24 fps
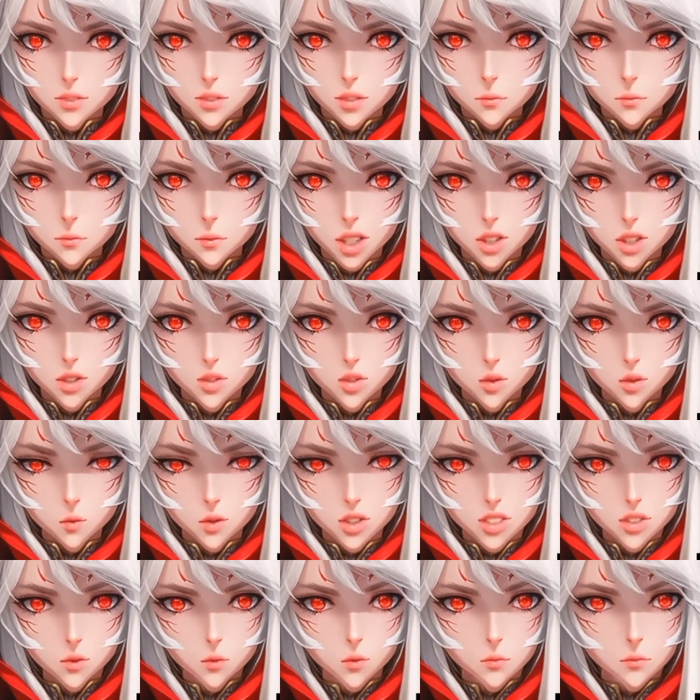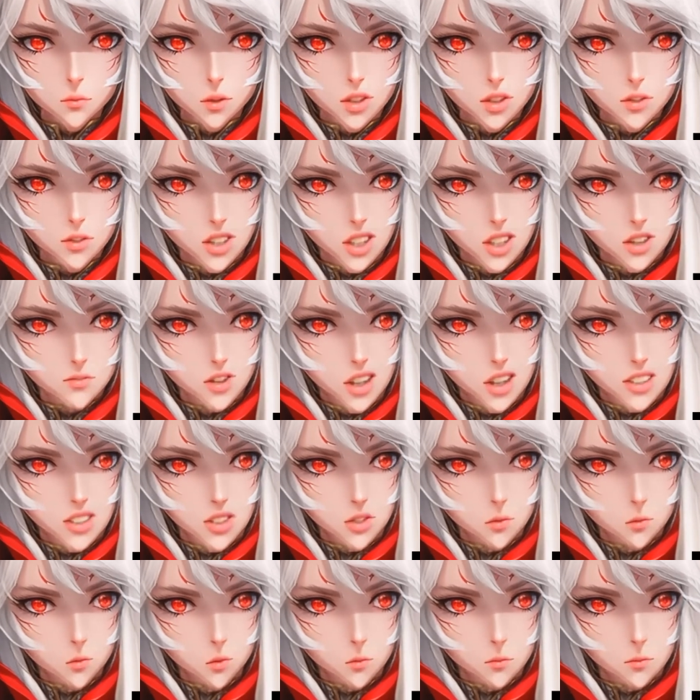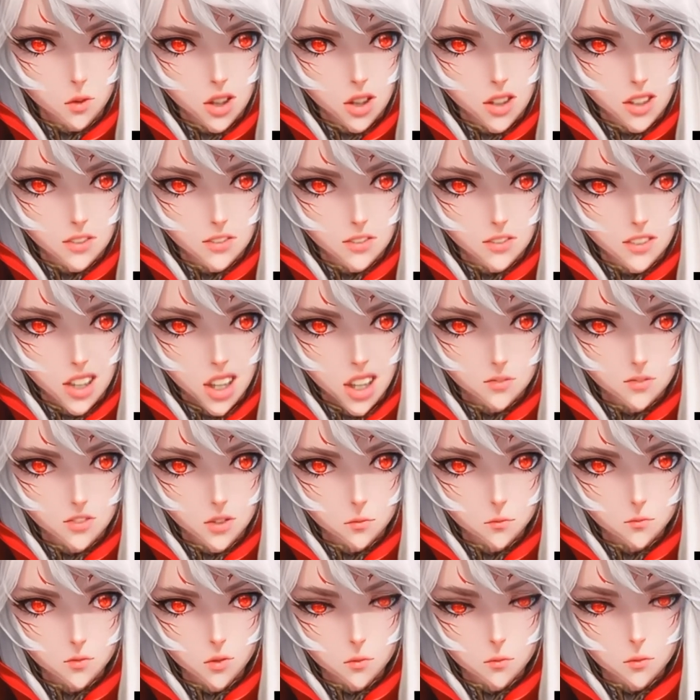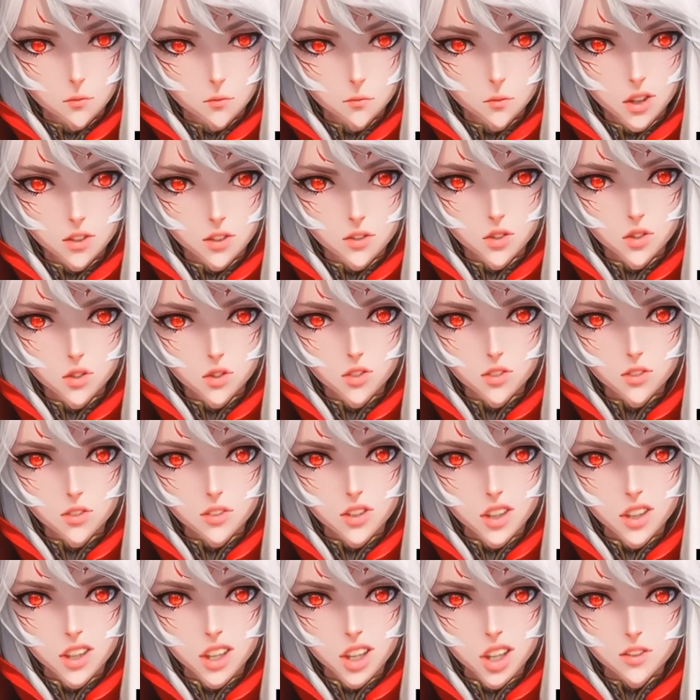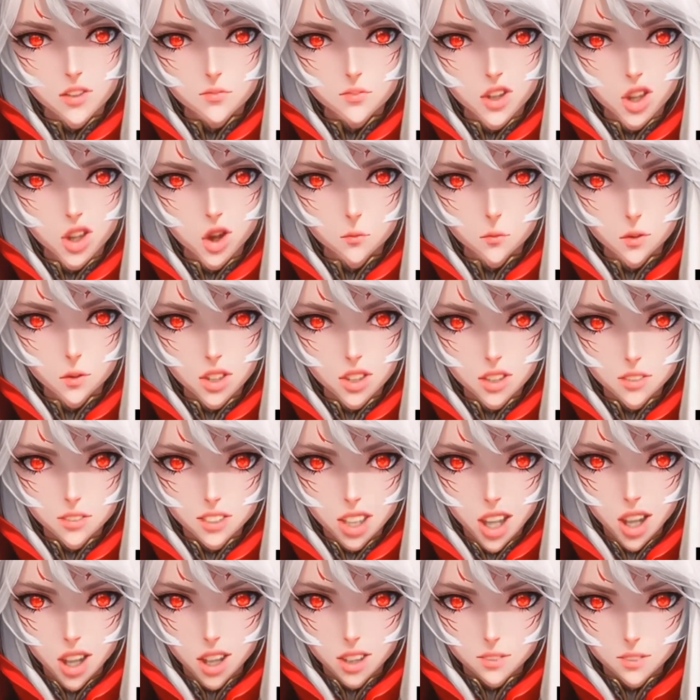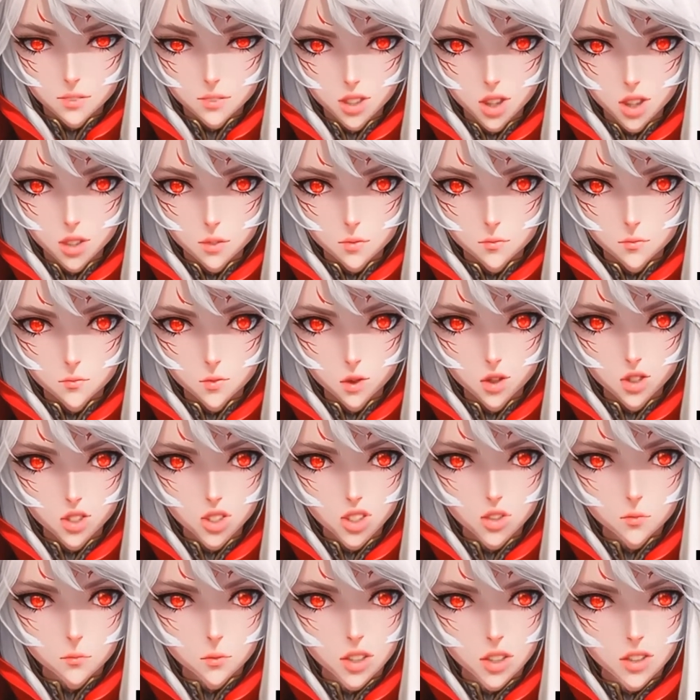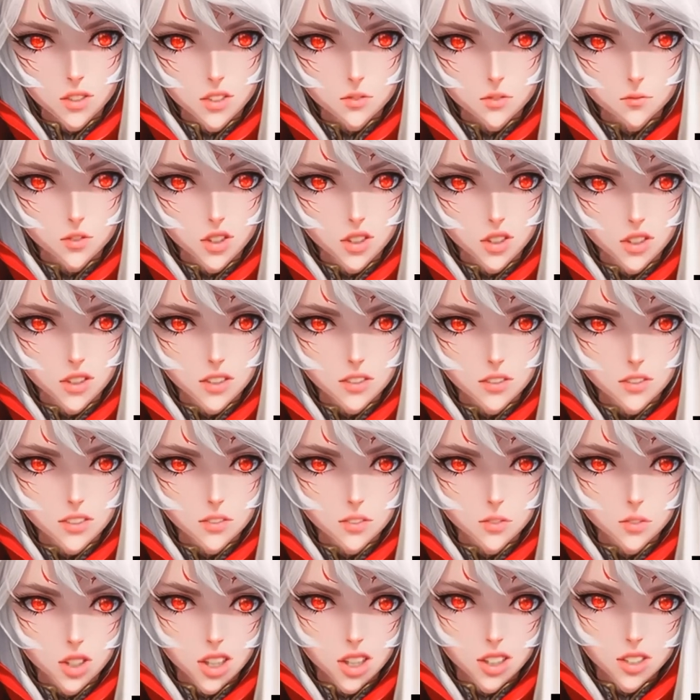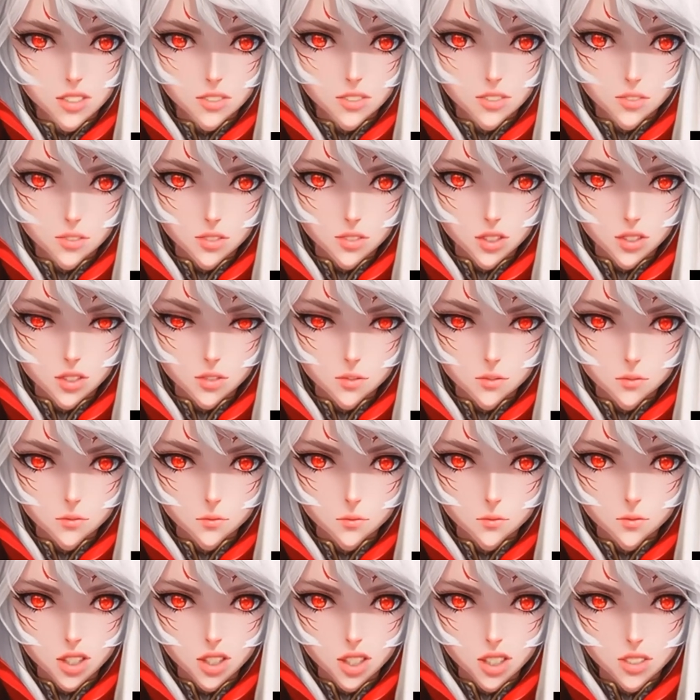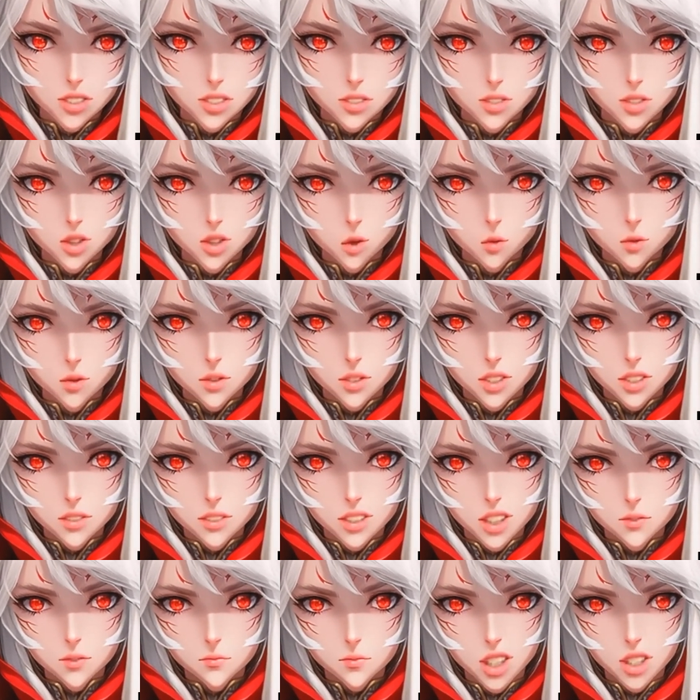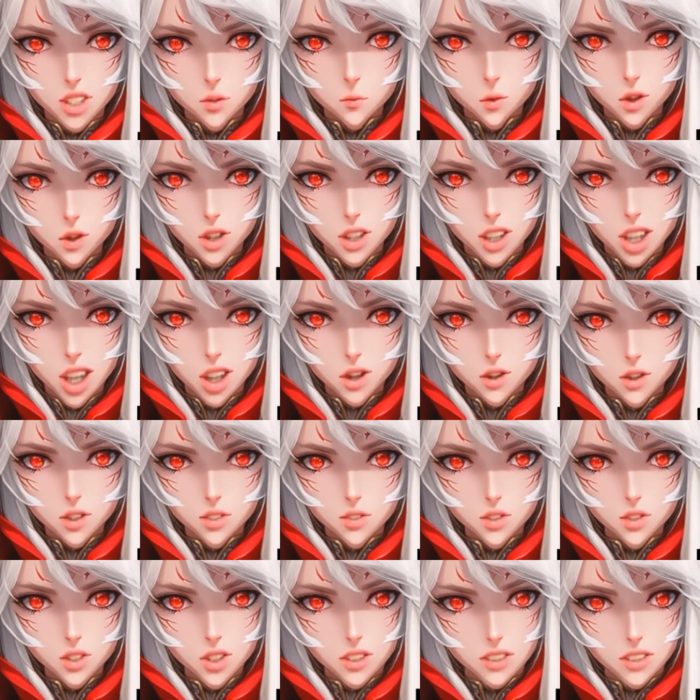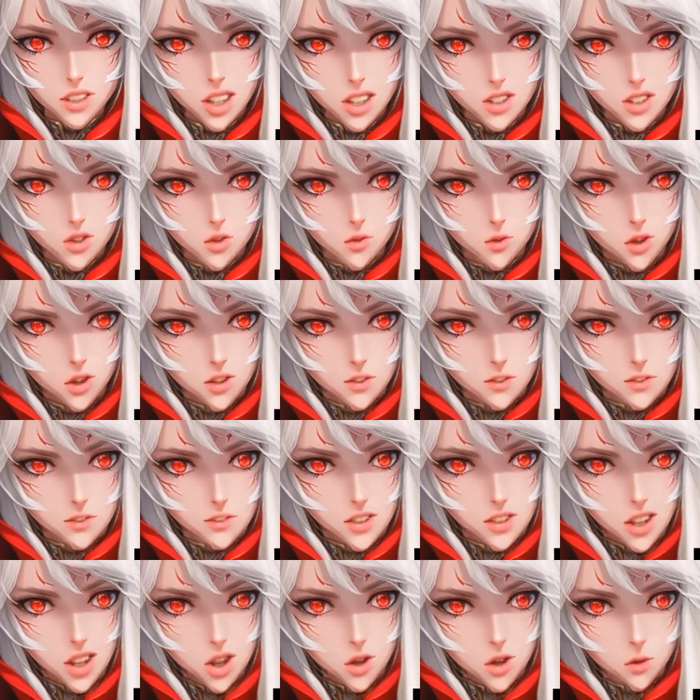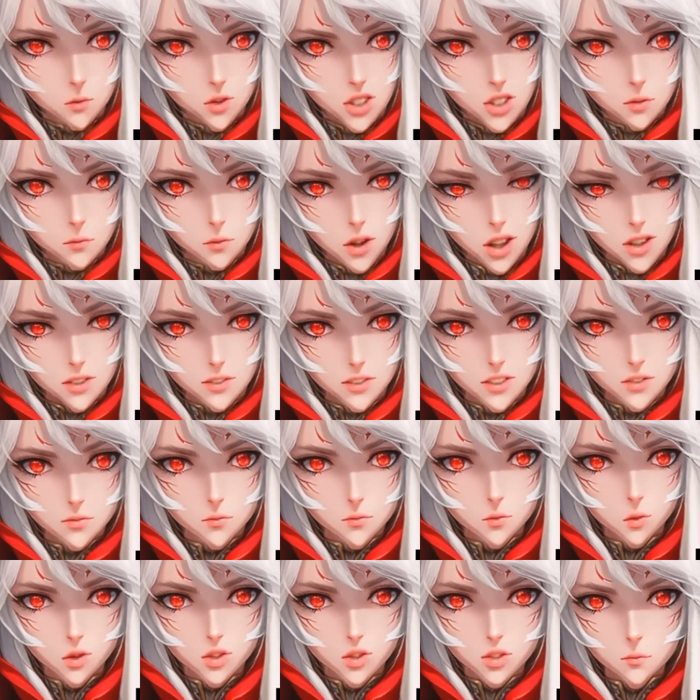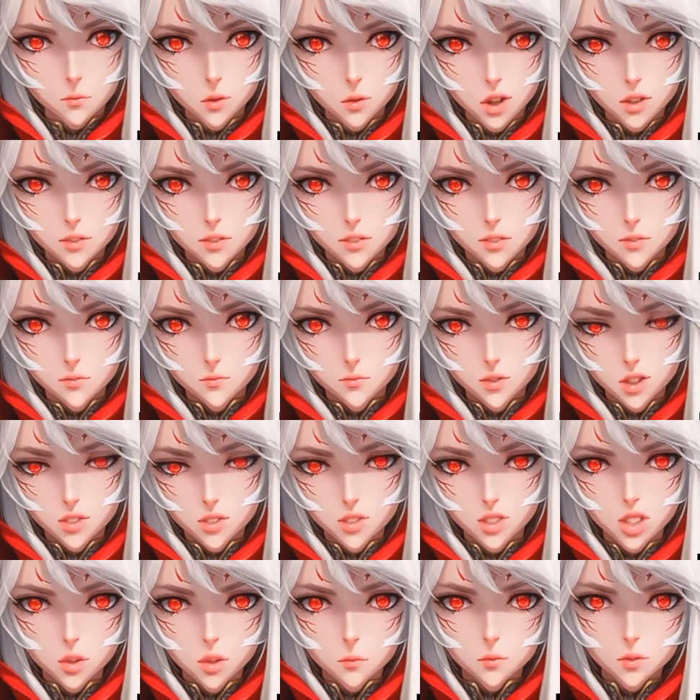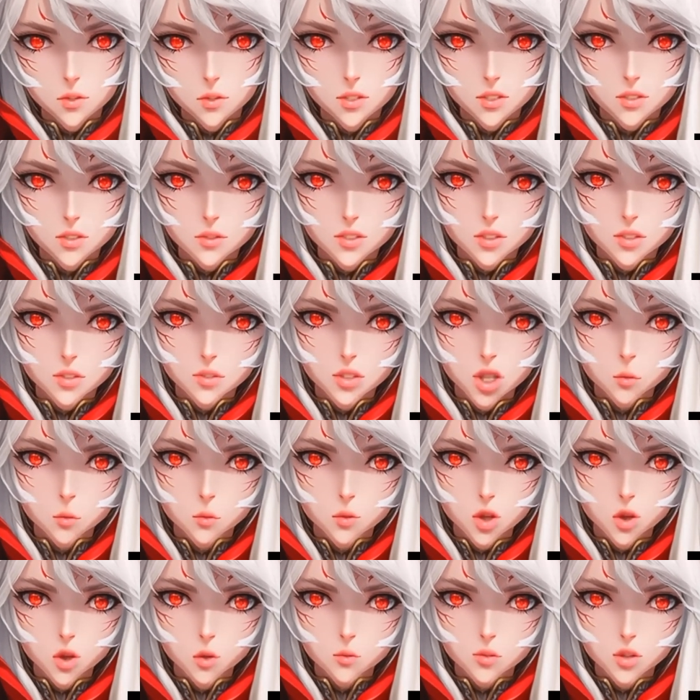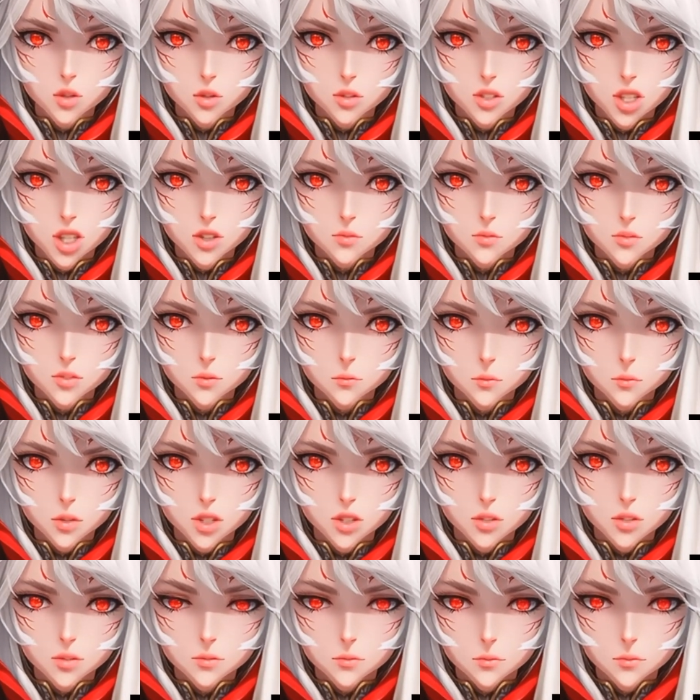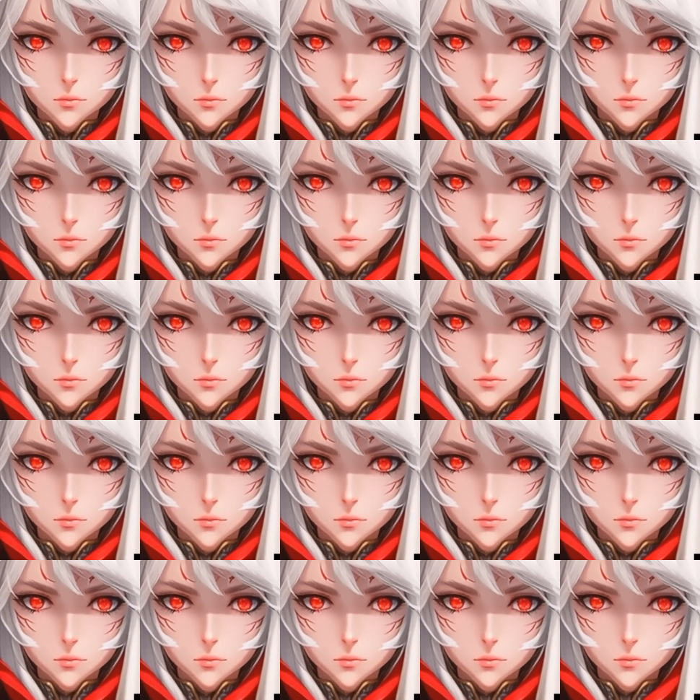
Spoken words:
The better choice would be that if I swoop in and save them from the monsters, if they are being attacked and on the verge of being defeated, that is. It is totally the event where a character can gain trust, respect, and forge bonds of friendship. They will owe their life to me.